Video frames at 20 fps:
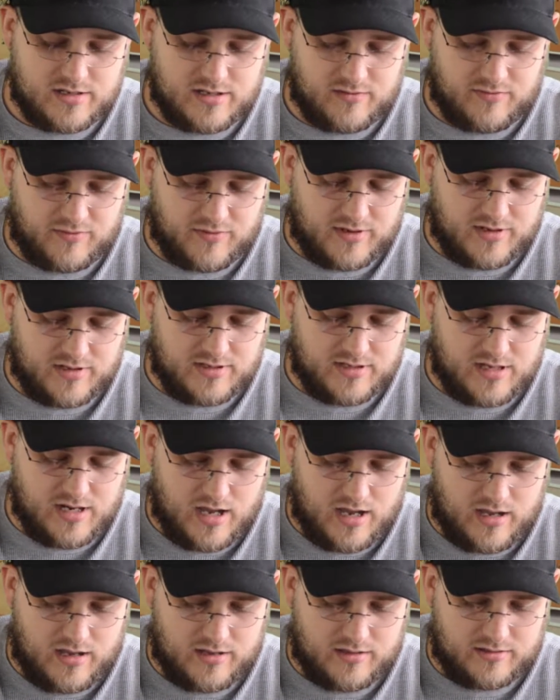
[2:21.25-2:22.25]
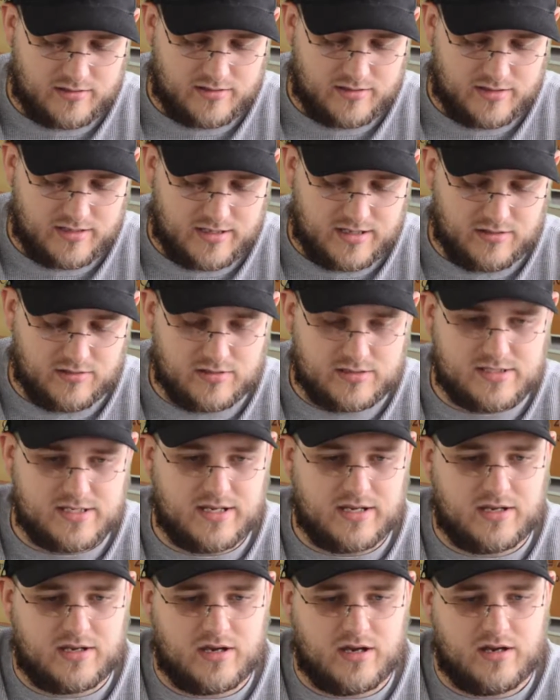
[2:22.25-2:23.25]
different
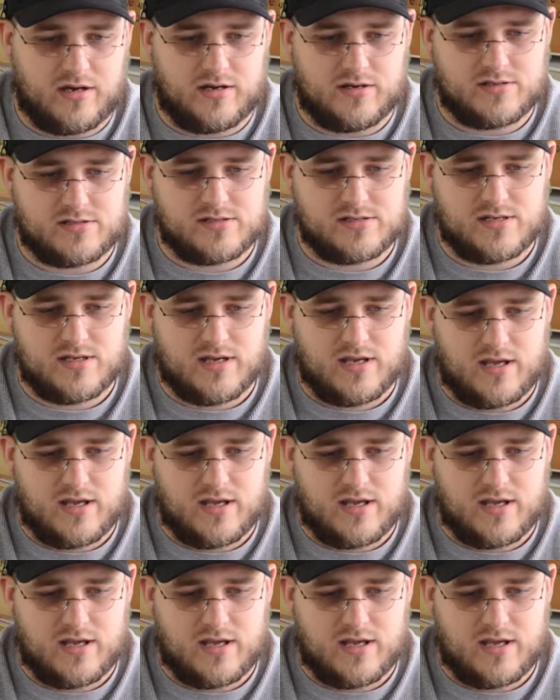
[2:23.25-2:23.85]
guillotine cutters.